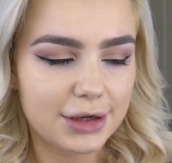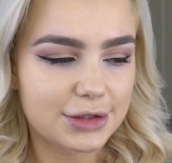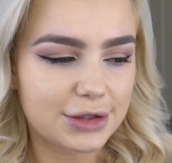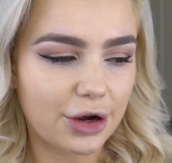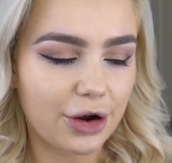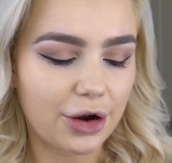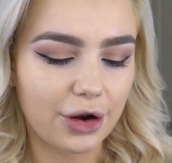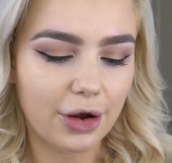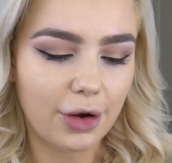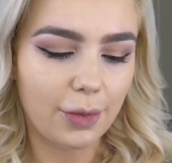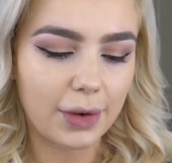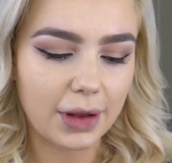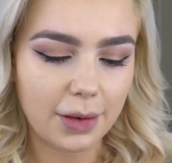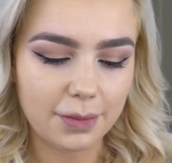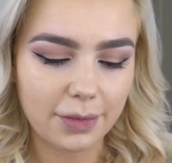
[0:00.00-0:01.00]
so
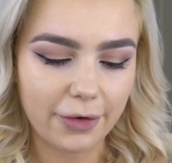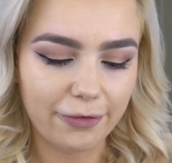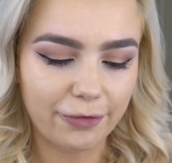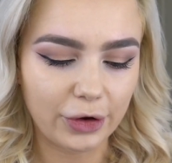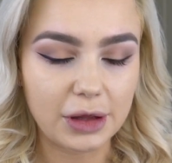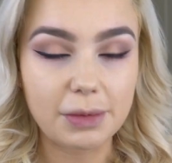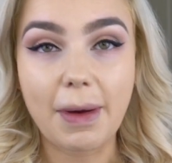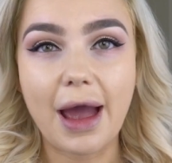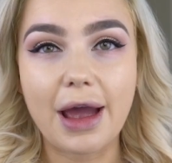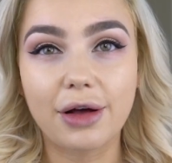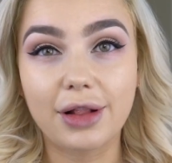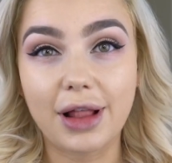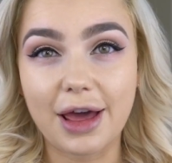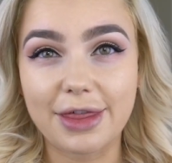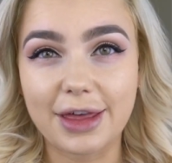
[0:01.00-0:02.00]
when I'm fully
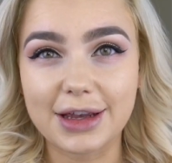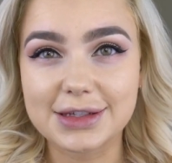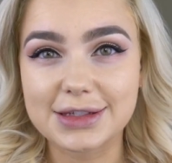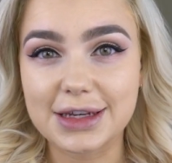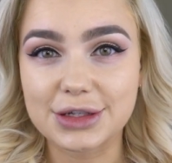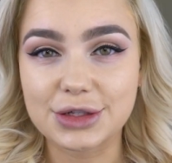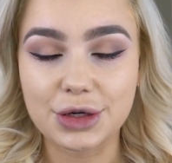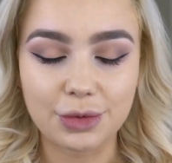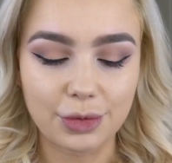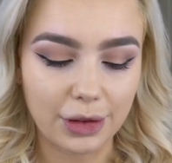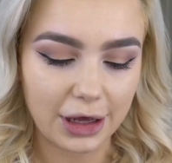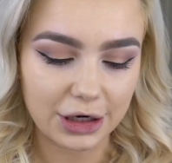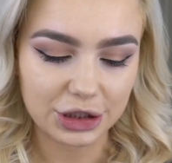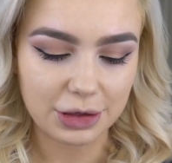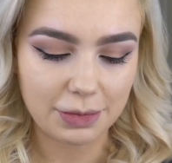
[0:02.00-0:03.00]
pale I think C2 will
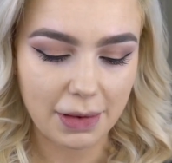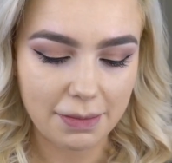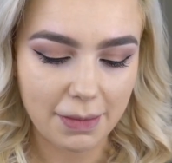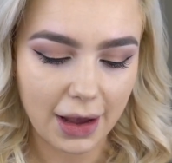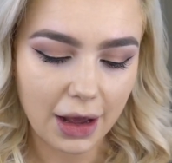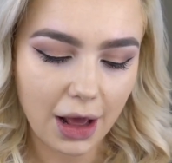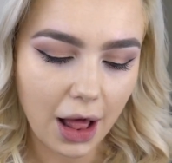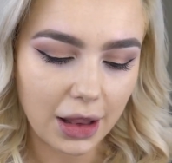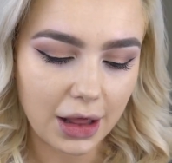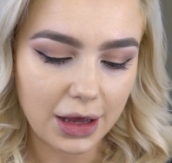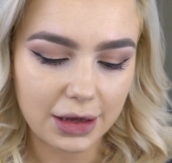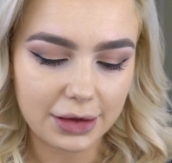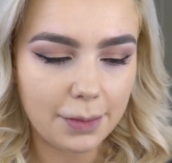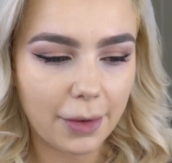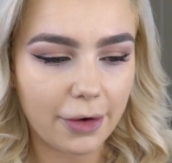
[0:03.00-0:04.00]
actually be my
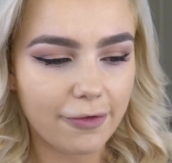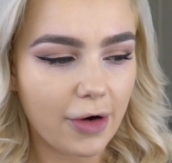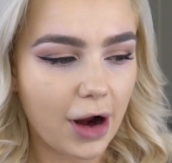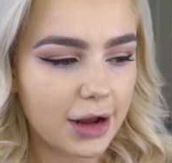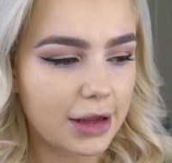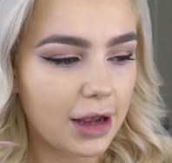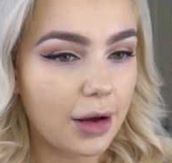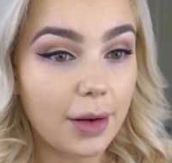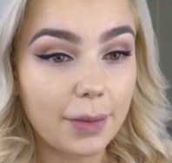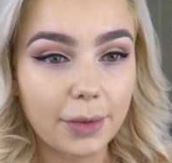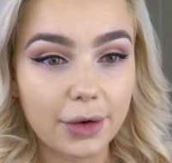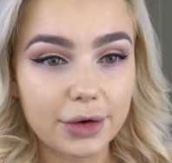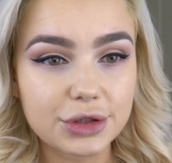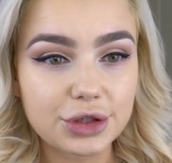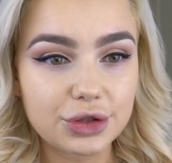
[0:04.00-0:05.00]
color. But right now I'm
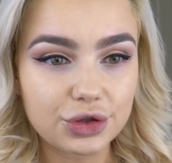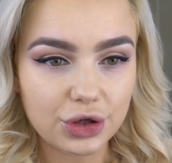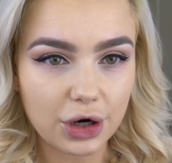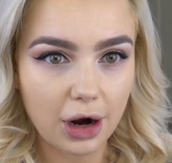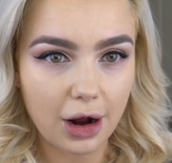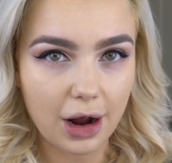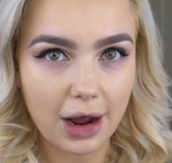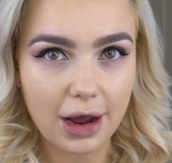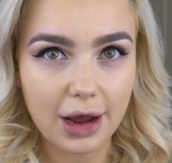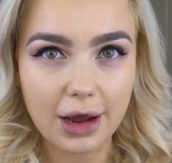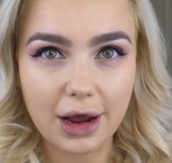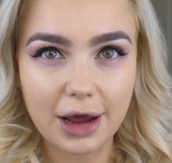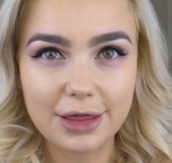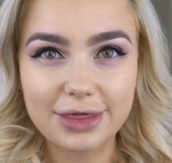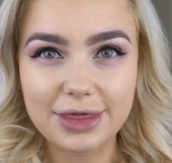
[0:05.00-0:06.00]
going to
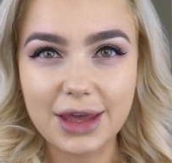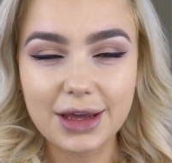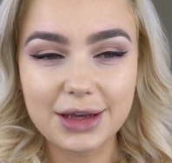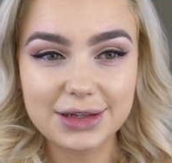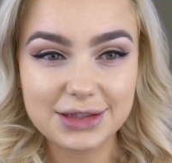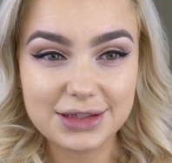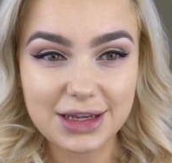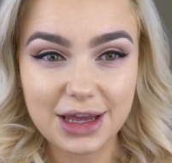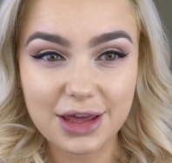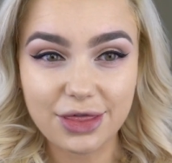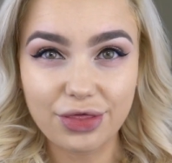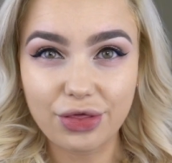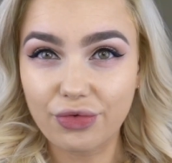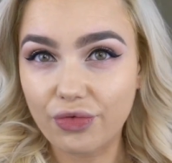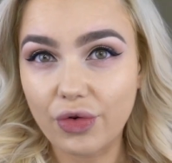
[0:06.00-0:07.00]
try, I think,
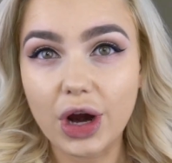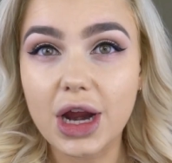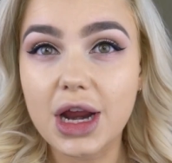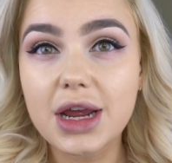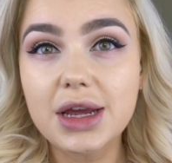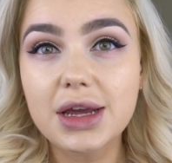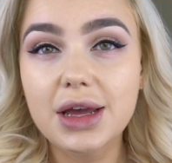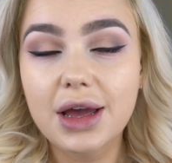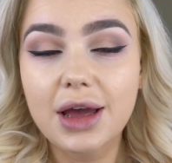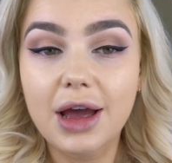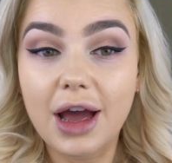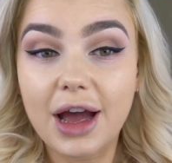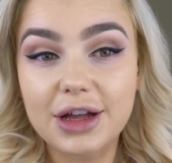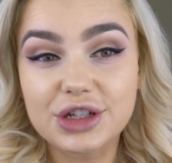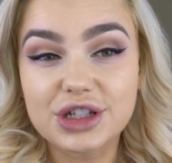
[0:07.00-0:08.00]
C3
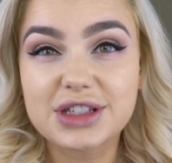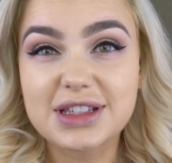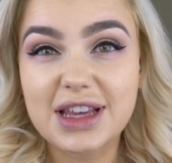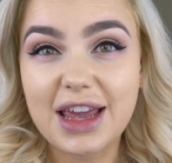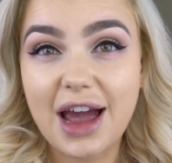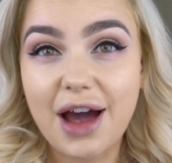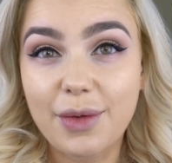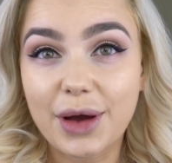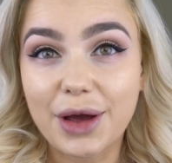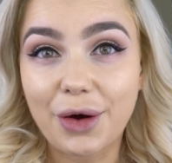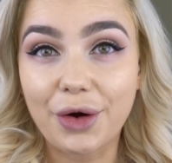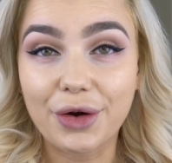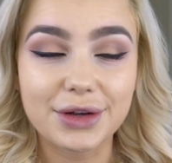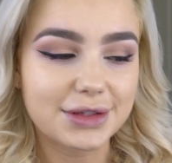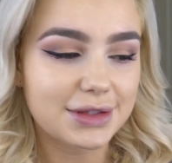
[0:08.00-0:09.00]
and just see how it
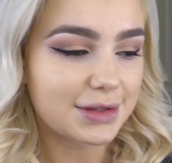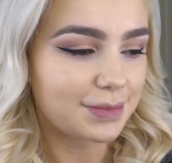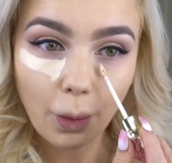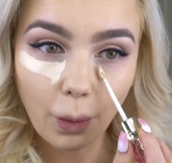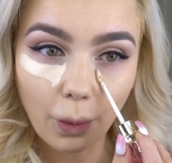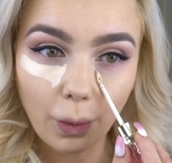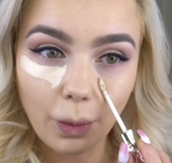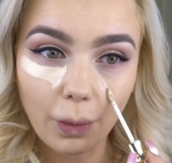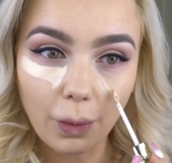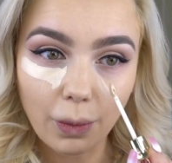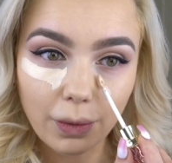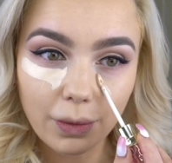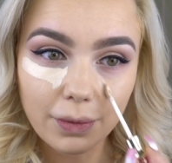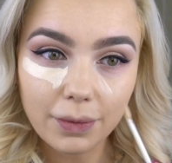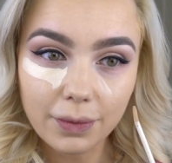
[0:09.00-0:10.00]
goes. Oh,